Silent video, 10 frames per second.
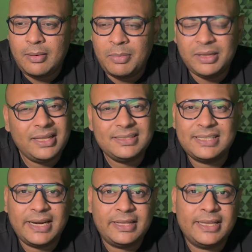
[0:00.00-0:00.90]
But that
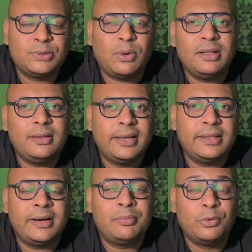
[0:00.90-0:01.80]
said, there's one thing
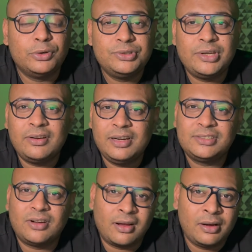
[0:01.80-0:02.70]
that most generally
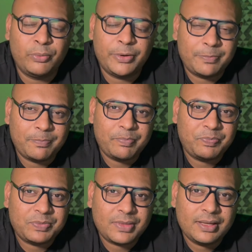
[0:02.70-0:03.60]
struggle with.
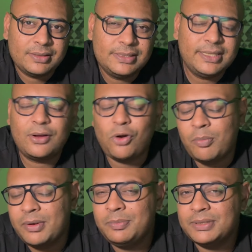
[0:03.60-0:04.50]
See, the
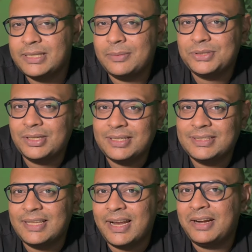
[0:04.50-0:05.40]
common perception
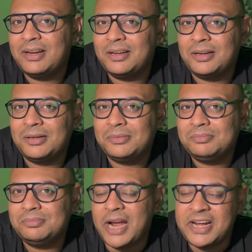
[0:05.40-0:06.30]
is that
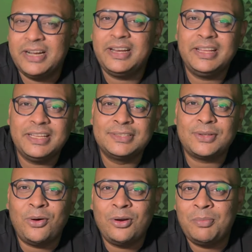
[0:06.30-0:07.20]
editing is
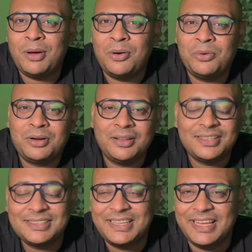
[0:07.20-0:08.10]
all about
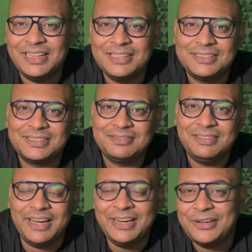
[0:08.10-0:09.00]
the skills,
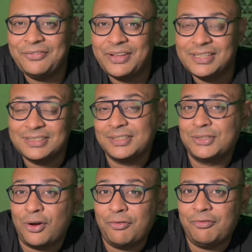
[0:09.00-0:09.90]
the interface, the
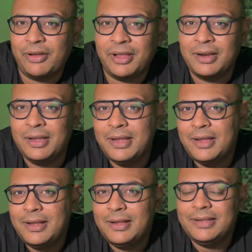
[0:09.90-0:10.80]
software.
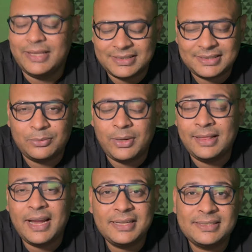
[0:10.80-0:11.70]
Yes, while
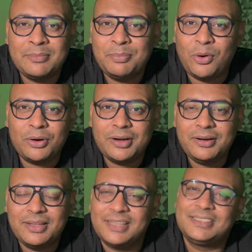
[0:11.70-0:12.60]
that is
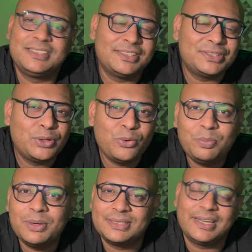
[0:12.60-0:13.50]
important, that's just
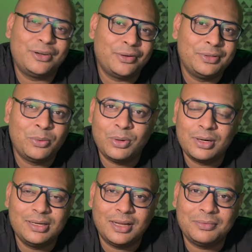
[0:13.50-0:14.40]
2% of the work
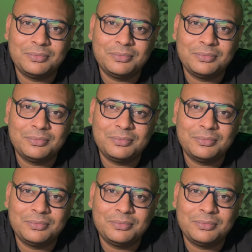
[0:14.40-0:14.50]
done.